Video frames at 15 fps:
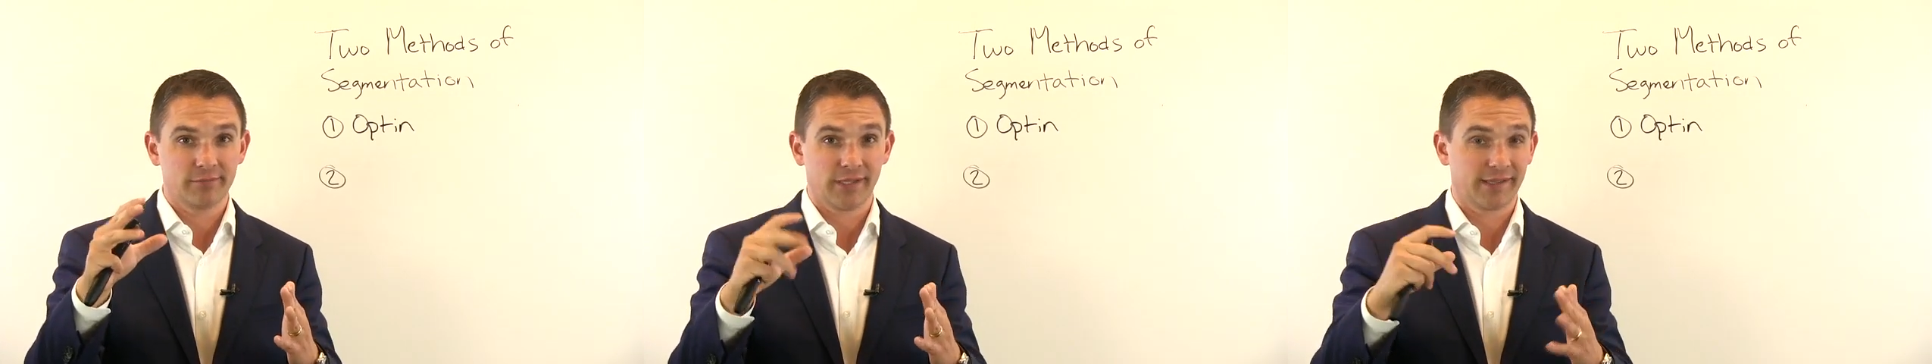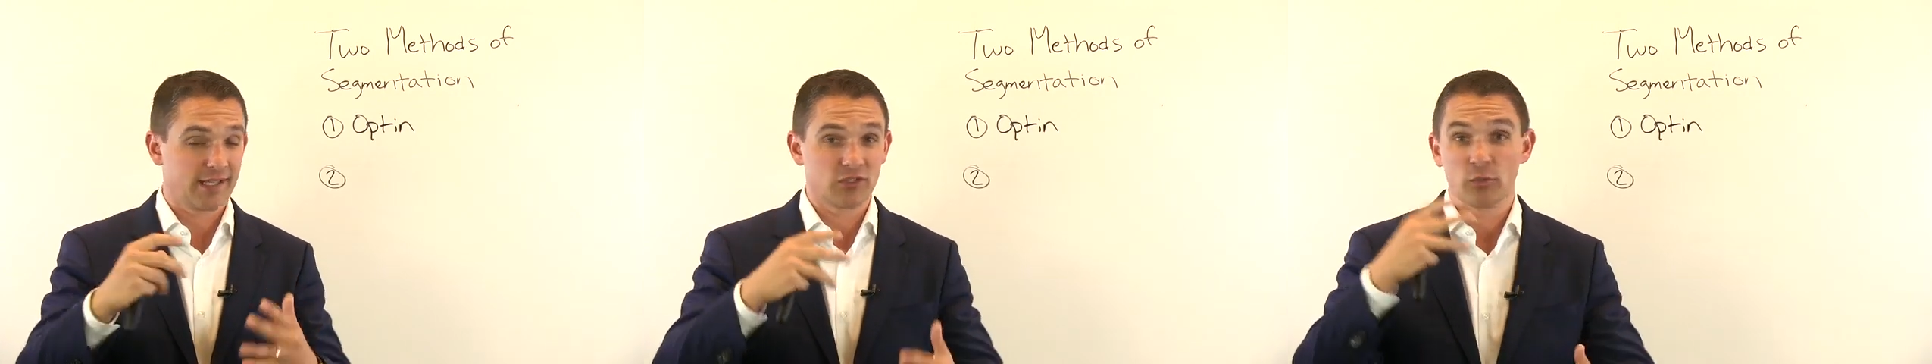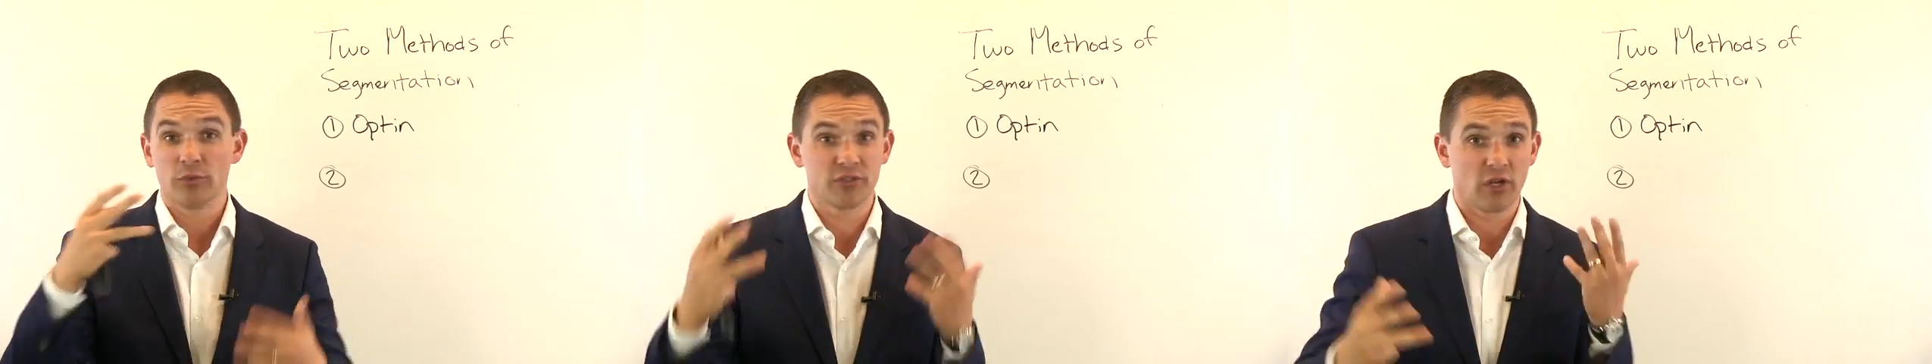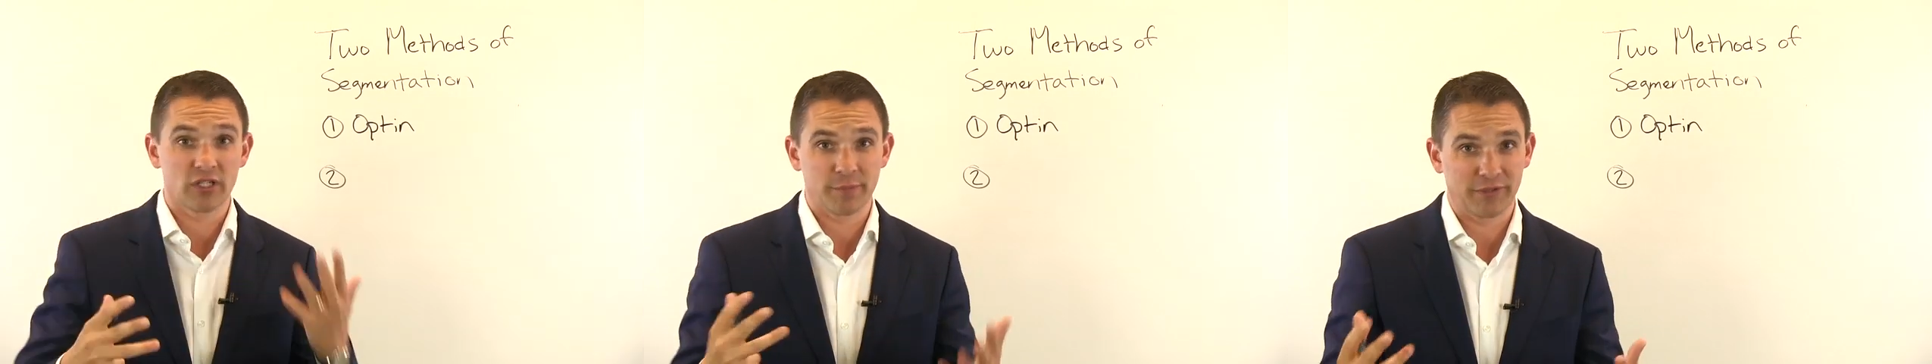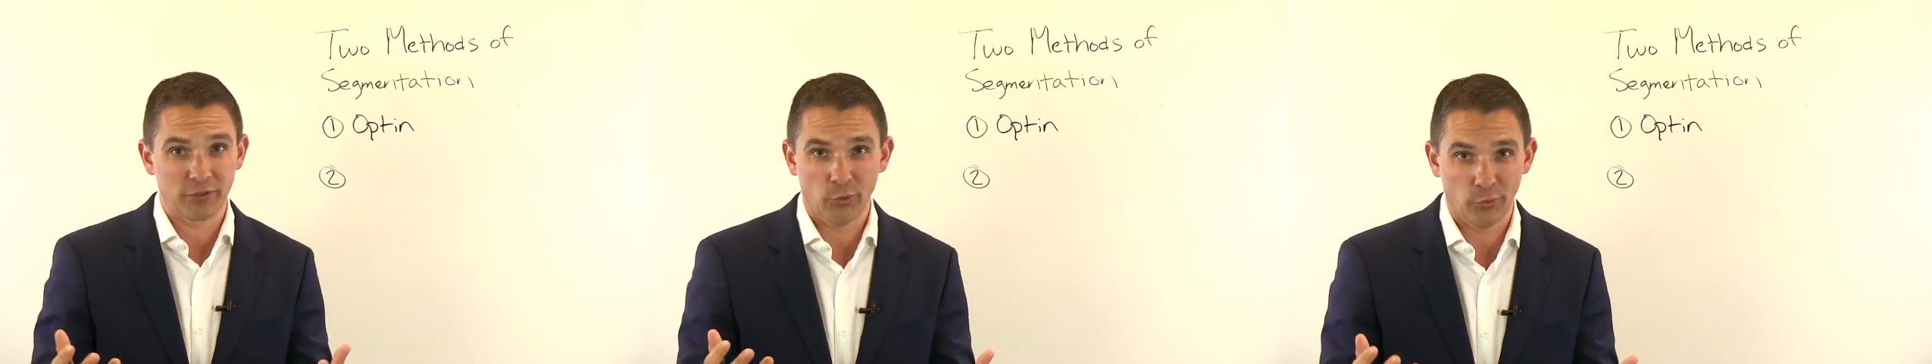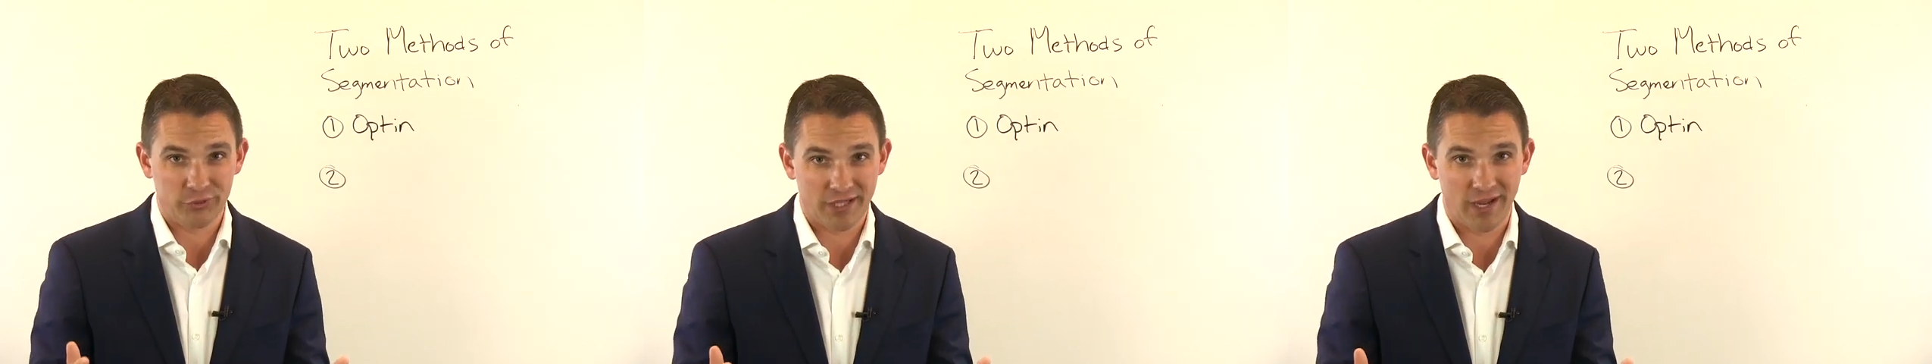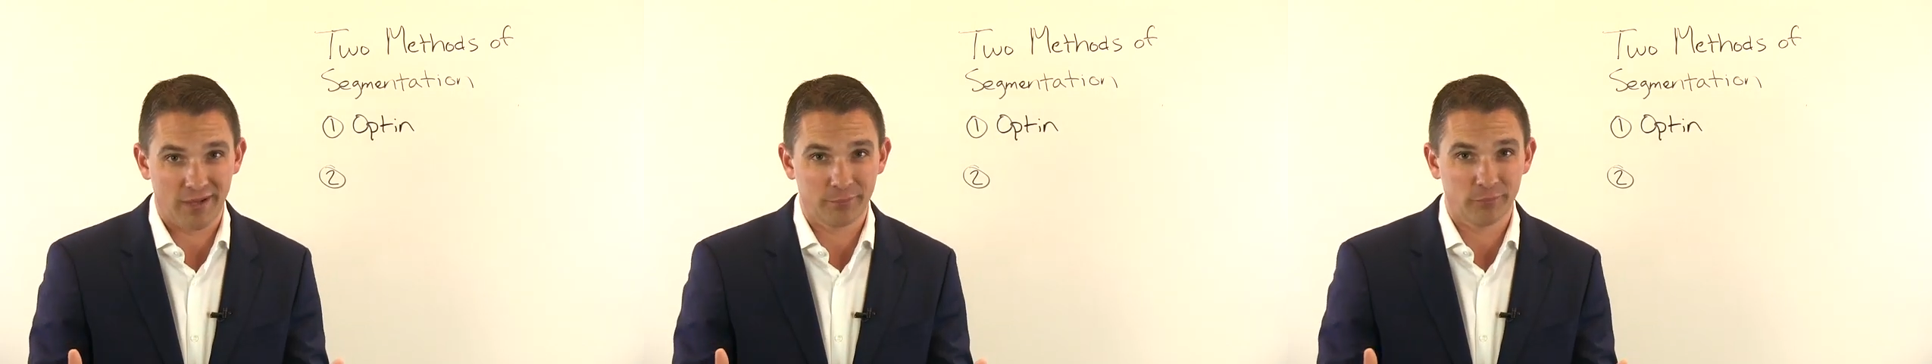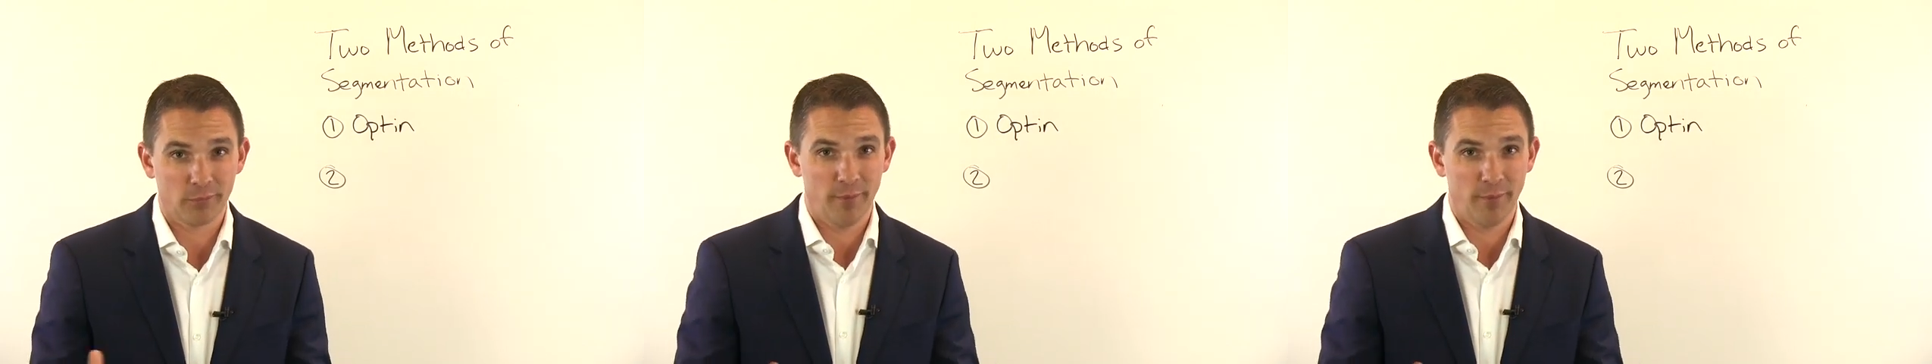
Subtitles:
right? That's what we talked about the whole time.